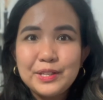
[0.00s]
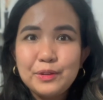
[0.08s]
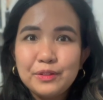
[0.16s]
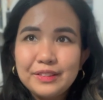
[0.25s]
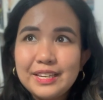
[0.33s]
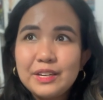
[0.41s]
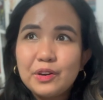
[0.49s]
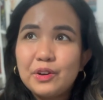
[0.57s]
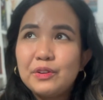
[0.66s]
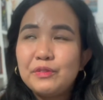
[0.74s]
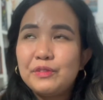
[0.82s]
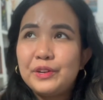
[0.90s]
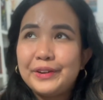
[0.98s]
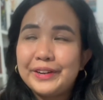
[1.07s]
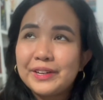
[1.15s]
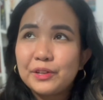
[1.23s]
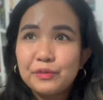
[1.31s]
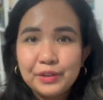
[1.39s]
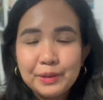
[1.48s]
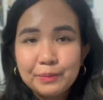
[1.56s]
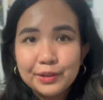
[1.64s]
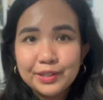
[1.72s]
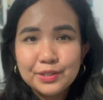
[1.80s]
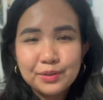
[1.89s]
you think of theoretical
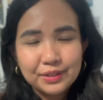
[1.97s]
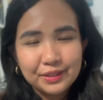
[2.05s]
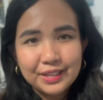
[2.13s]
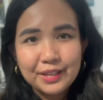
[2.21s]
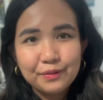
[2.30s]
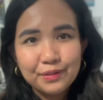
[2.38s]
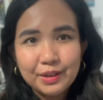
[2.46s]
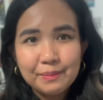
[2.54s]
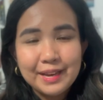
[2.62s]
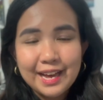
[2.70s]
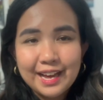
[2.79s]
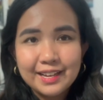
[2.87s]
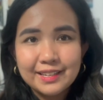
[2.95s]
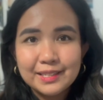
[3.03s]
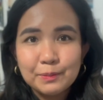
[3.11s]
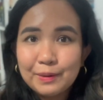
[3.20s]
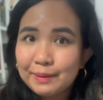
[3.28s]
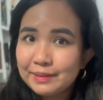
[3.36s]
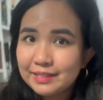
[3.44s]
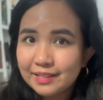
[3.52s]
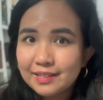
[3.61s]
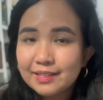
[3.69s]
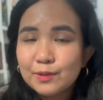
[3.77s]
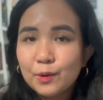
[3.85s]
frameworks, you can think of them as
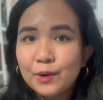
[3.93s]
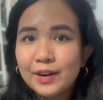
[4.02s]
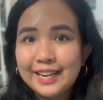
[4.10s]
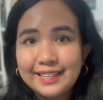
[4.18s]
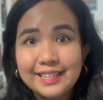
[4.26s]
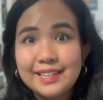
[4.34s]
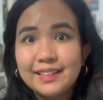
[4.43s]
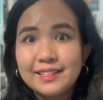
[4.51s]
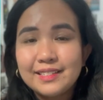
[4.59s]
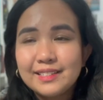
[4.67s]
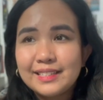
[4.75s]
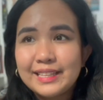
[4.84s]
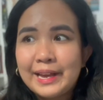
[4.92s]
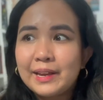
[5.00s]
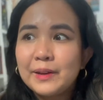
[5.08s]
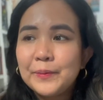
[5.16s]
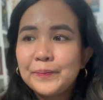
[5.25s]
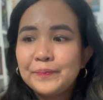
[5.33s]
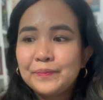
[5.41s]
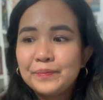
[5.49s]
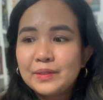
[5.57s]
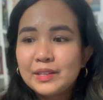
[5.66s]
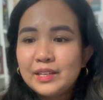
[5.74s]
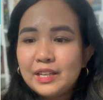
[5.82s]
premises or ideas. Like,
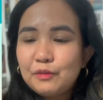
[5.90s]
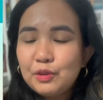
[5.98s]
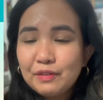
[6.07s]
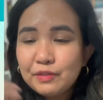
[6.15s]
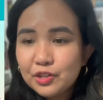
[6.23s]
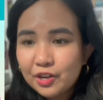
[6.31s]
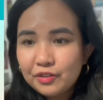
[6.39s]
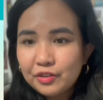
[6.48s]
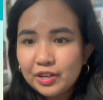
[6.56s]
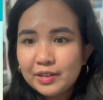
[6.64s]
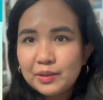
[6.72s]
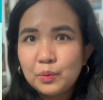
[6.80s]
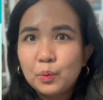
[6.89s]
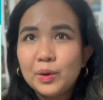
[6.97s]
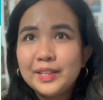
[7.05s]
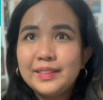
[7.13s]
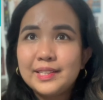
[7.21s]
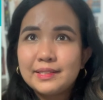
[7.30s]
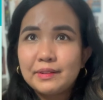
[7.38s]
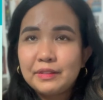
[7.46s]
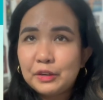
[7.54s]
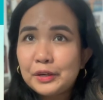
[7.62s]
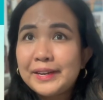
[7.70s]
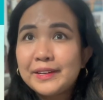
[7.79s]
if you have a genre, what does the
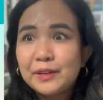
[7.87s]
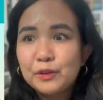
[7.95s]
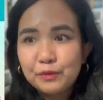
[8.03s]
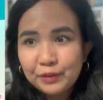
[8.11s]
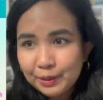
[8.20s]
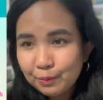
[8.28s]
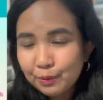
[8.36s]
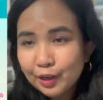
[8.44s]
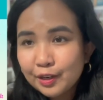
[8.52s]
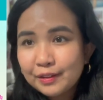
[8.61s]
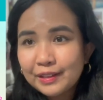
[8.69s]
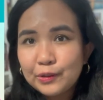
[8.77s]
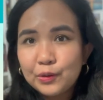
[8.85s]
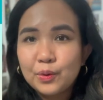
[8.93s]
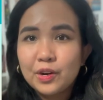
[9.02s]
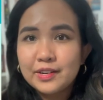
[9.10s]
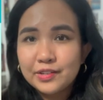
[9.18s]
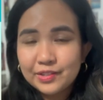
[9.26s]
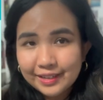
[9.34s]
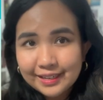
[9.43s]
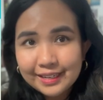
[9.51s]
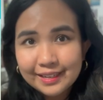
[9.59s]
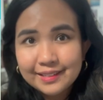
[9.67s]
theoretical framework that you are studying